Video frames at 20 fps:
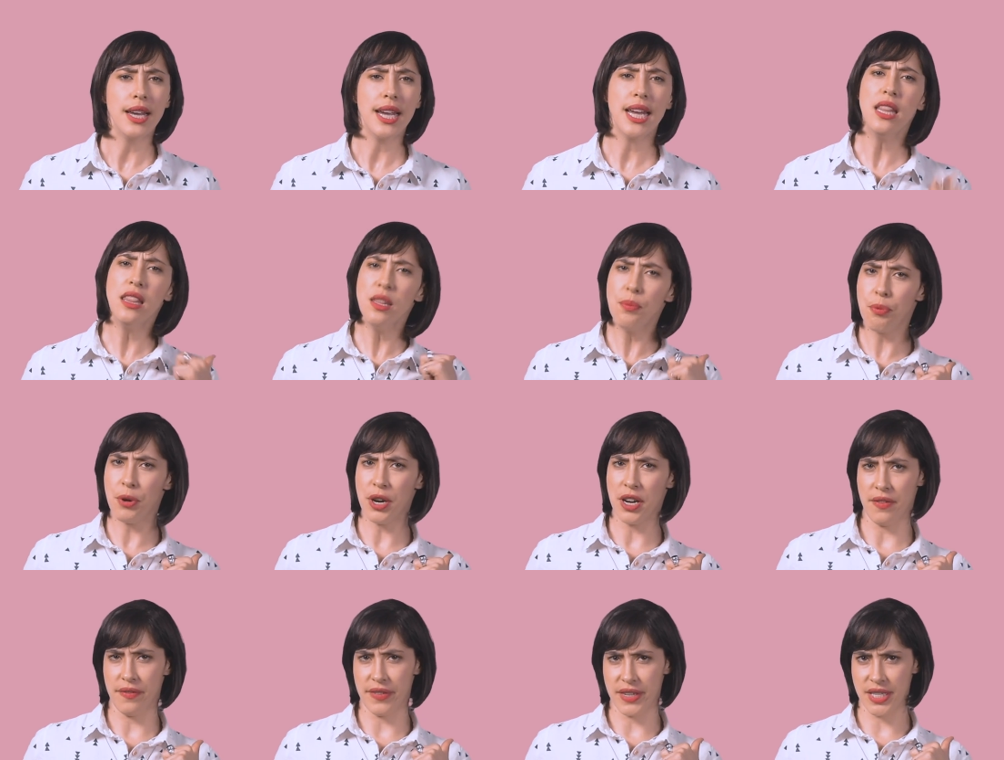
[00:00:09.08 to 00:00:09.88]
In the
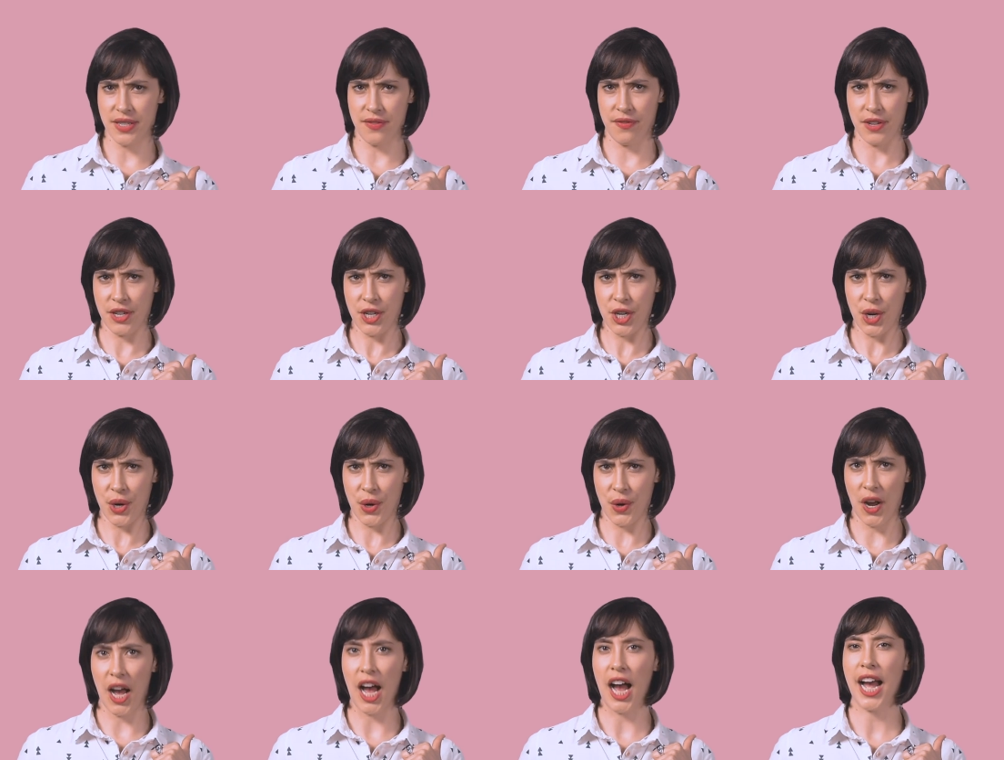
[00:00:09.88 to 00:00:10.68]
previous
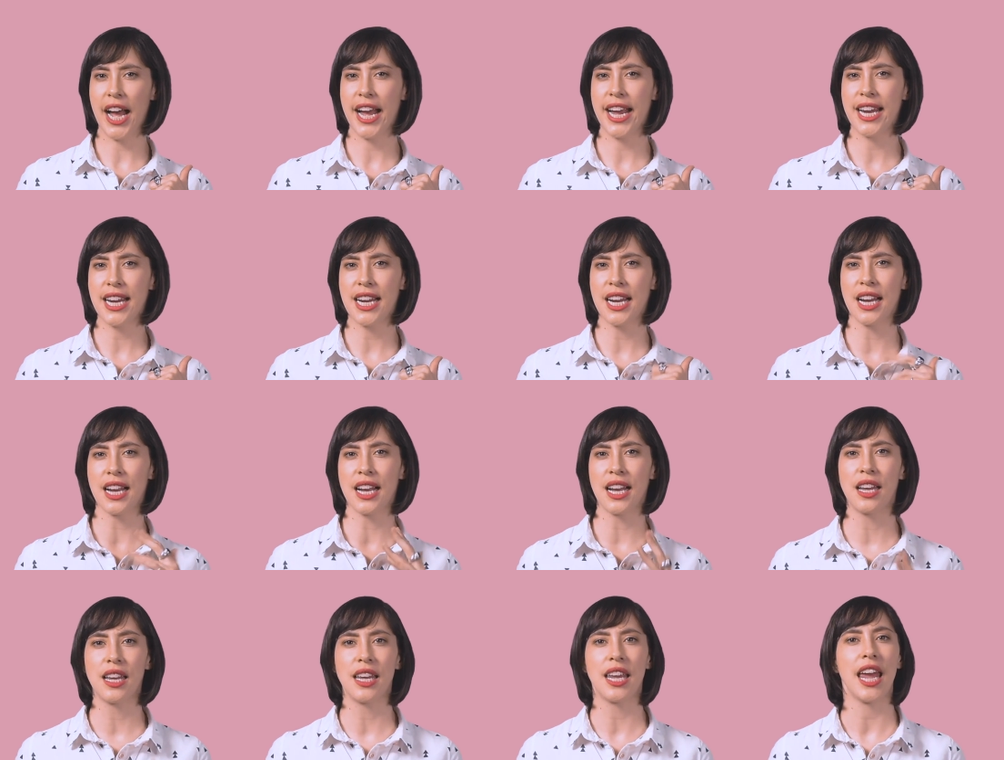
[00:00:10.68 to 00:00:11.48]
video, I
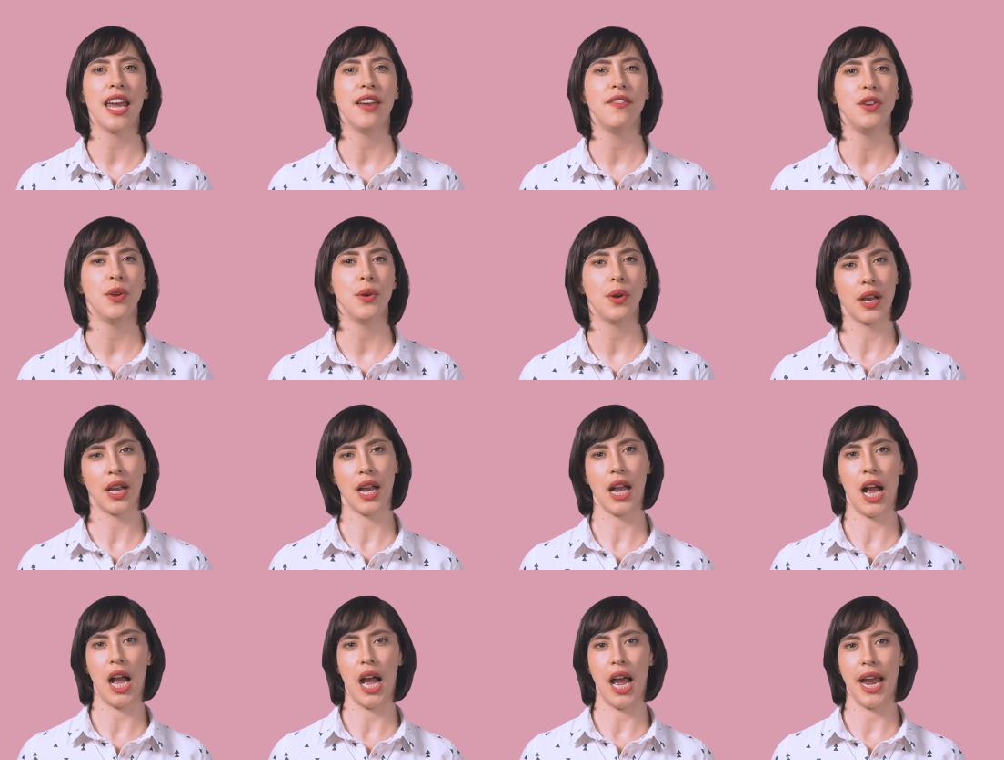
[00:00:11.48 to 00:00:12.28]
gave you a
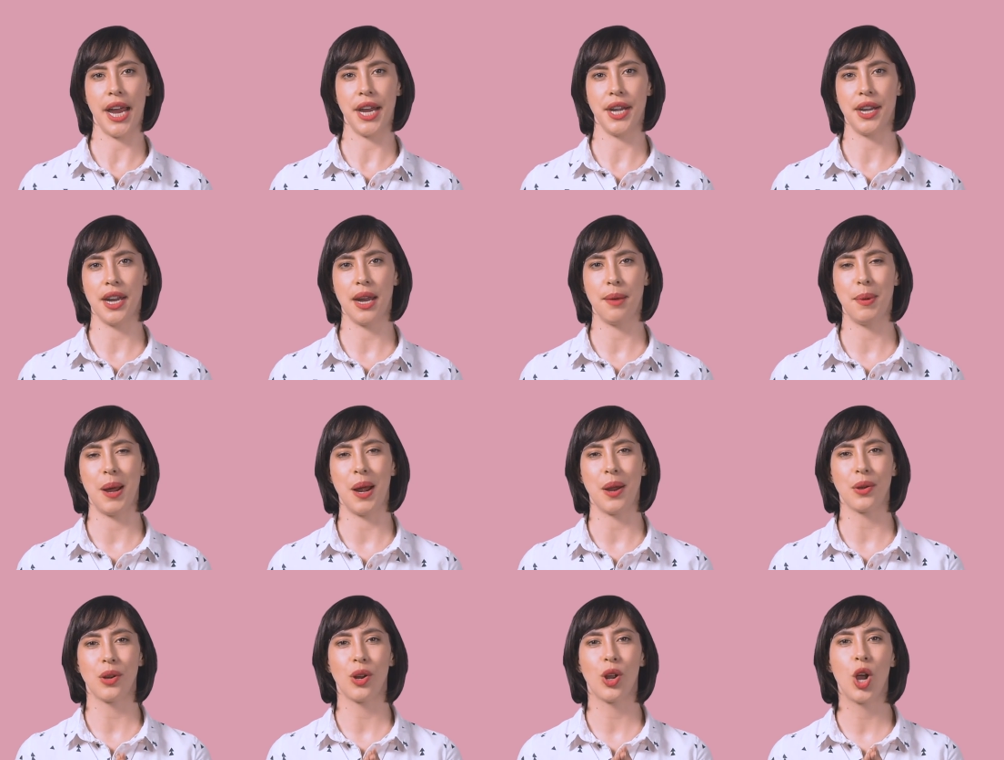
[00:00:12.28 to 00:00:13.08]
guide
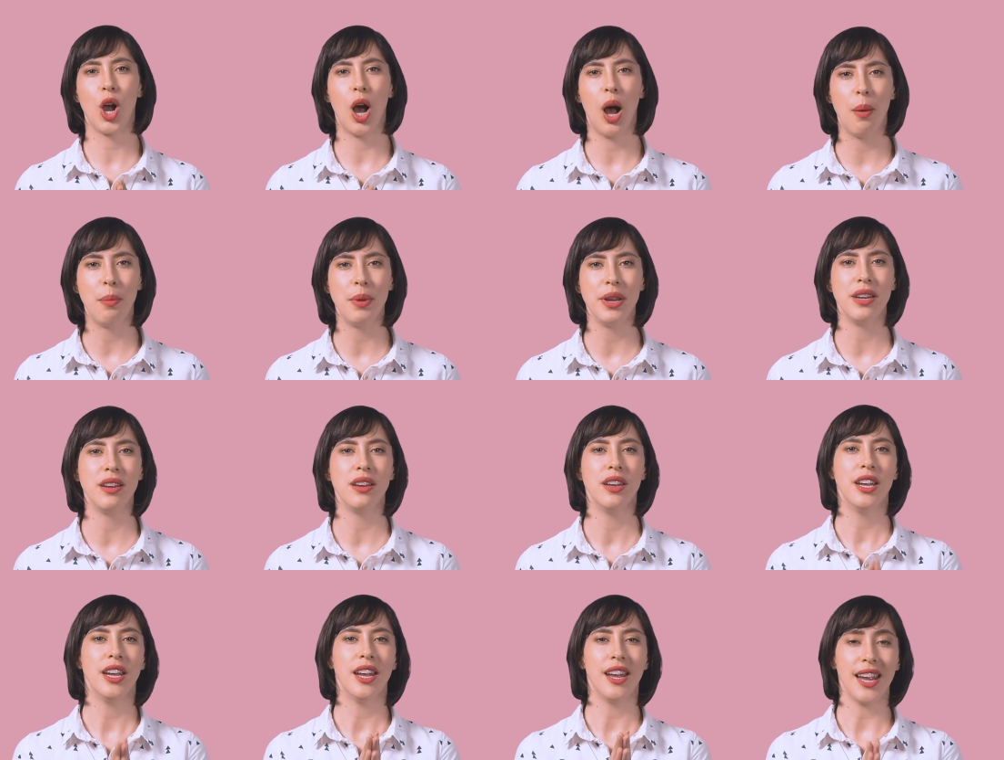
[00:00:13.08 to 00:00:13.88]
about
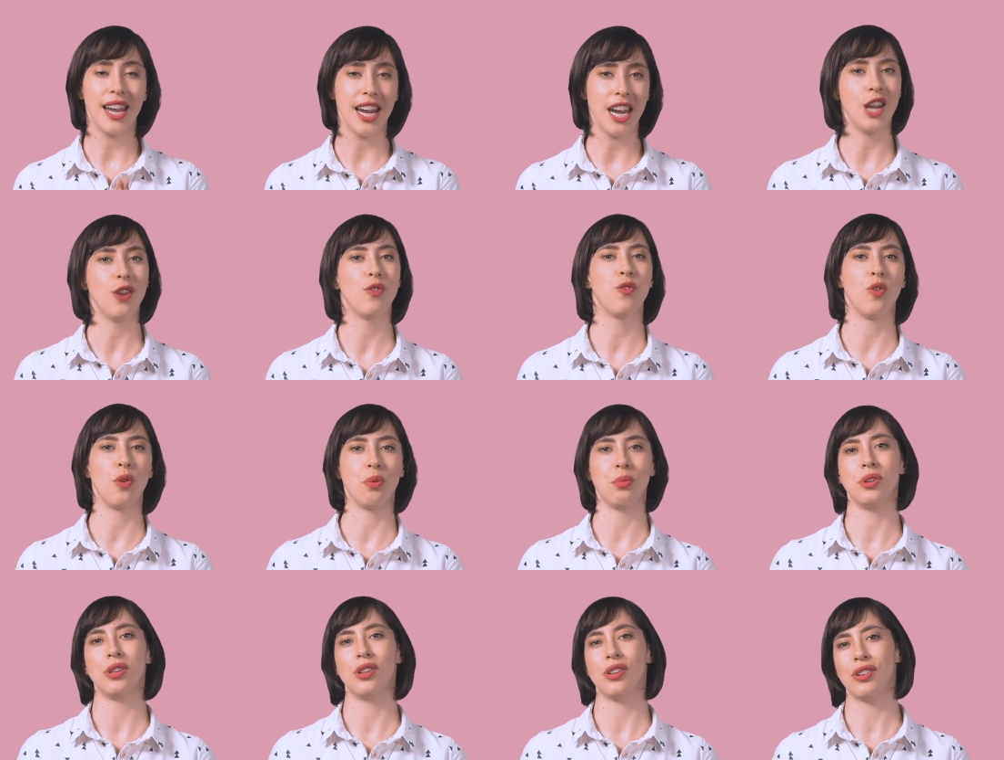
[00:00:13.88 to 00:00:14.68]
common
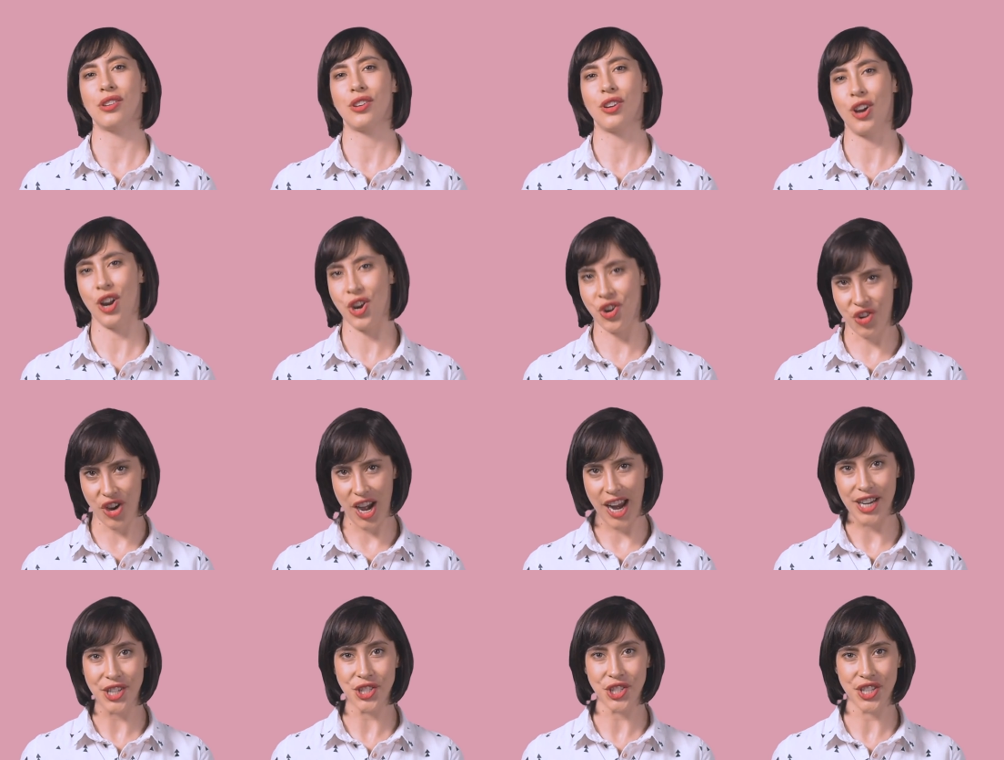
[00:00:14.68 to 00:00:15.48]
informal
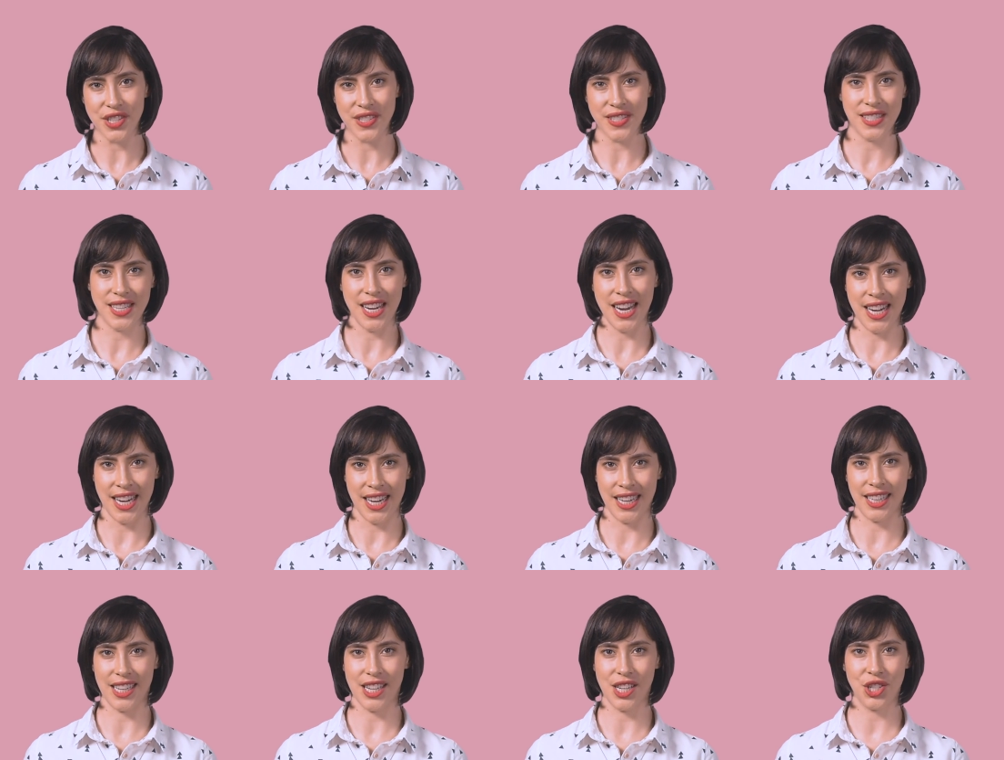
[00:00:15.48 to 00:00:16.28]
contractions in
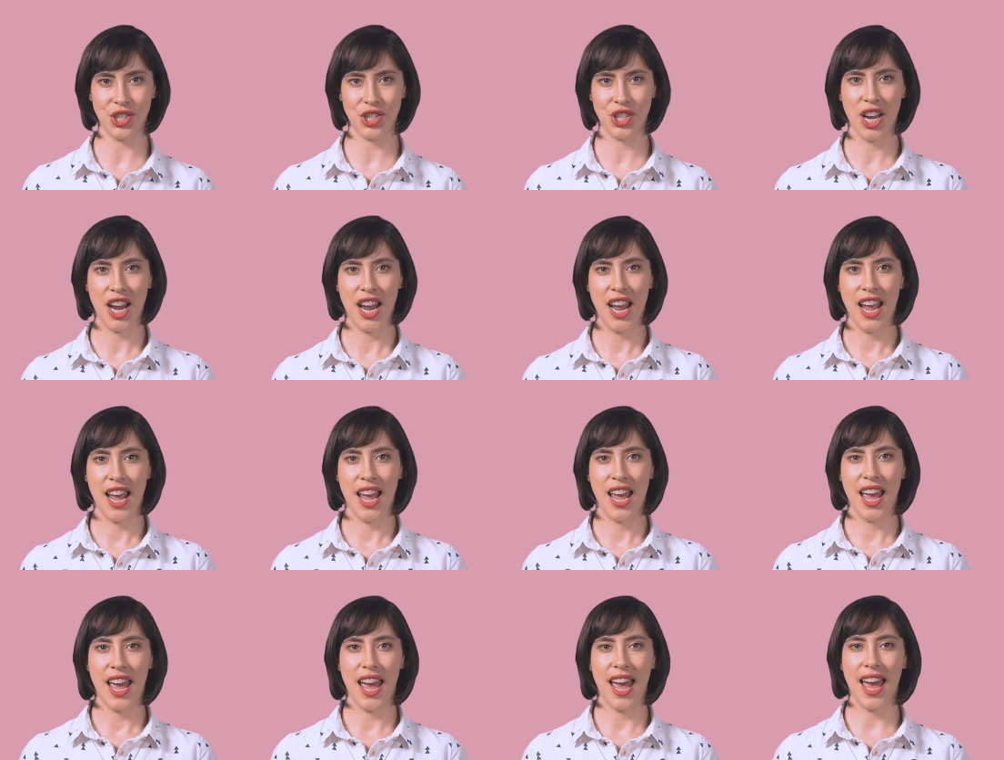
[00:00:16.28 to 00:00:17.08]
English.
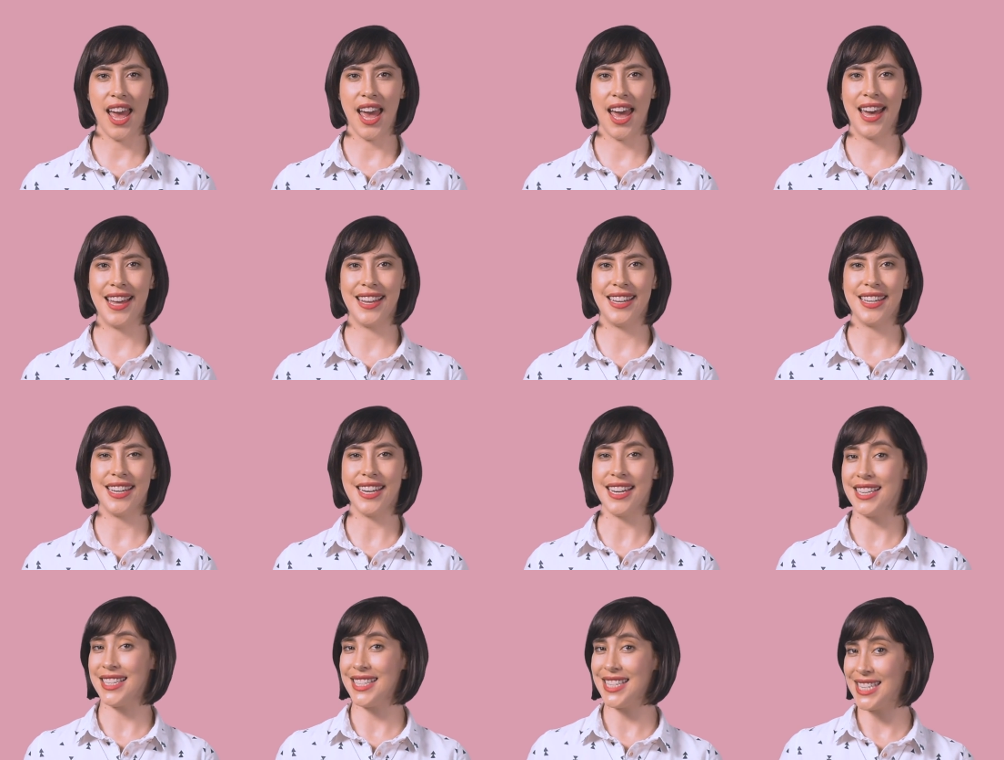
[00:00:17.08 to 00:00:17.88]
And
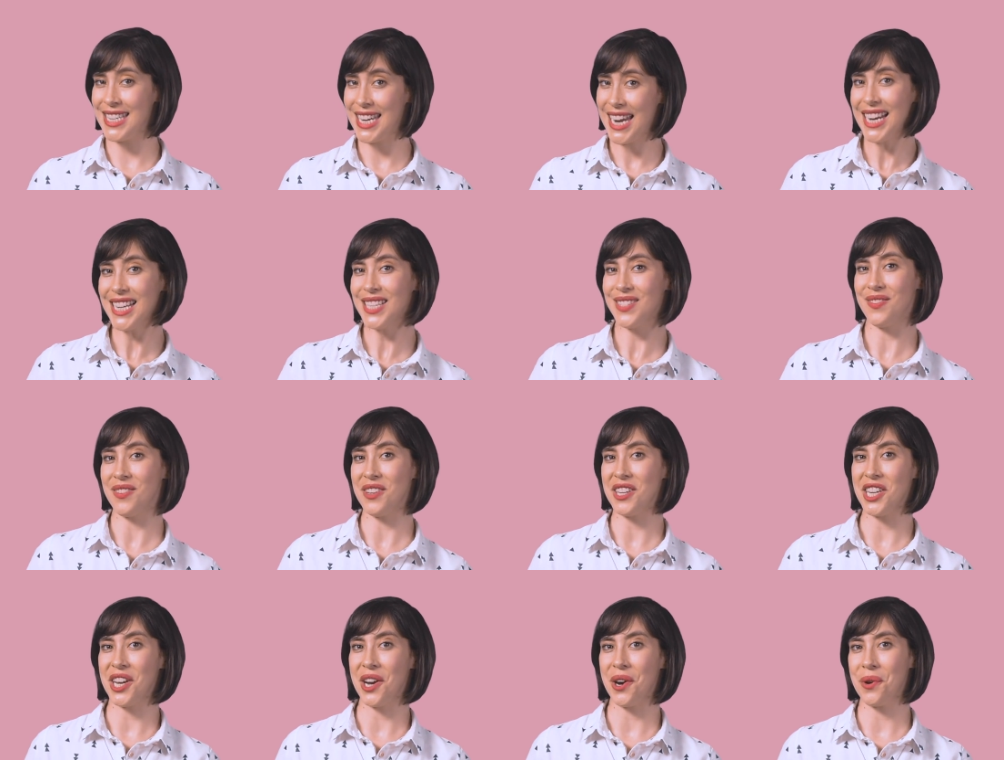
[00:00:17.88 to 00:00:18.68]
in today's
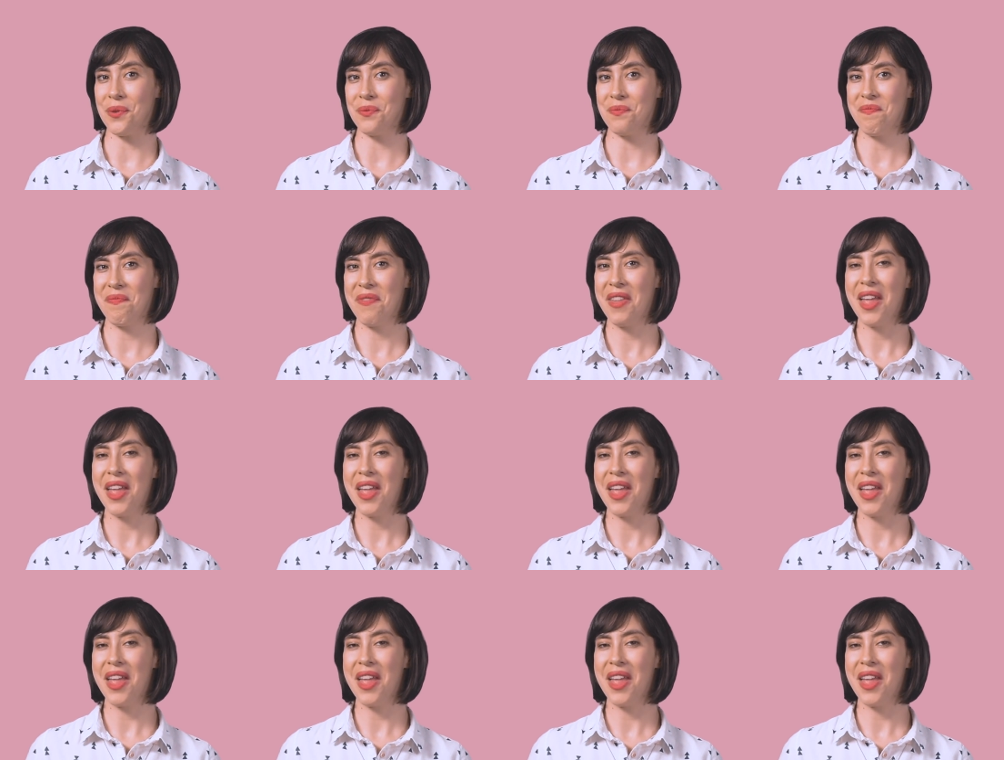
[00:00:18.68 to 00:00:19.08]
video,